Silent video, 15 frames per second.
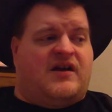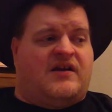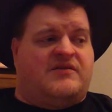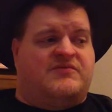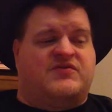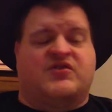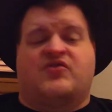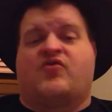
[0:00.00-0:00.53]

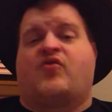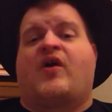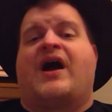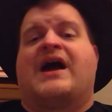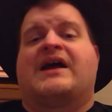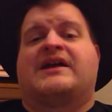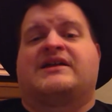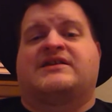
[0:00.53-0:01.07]
I
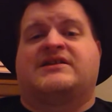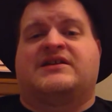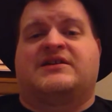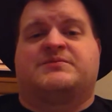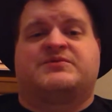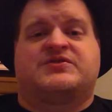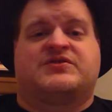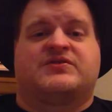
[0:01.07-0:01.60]
decry
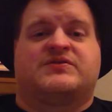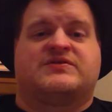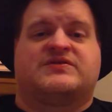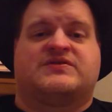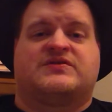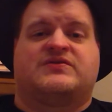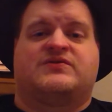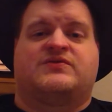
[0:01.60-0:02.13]

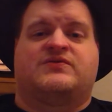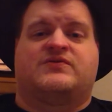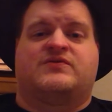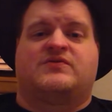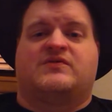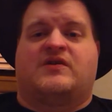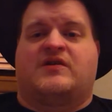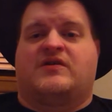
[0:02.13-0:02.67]
hipsters
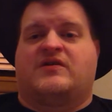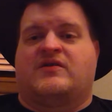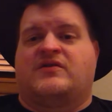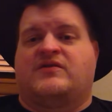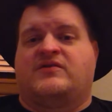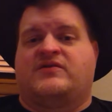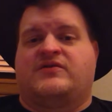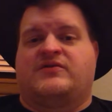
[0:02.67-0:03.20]
who
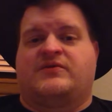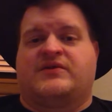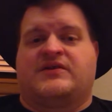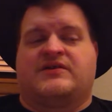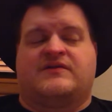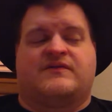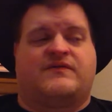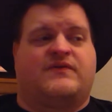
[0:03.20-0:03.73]
are doing
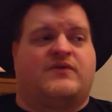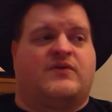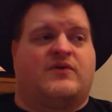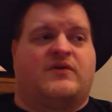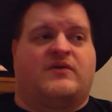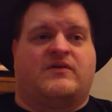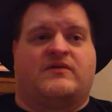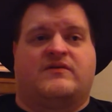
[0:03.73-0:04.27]
it
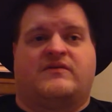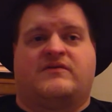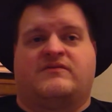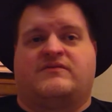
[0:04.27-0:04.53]
for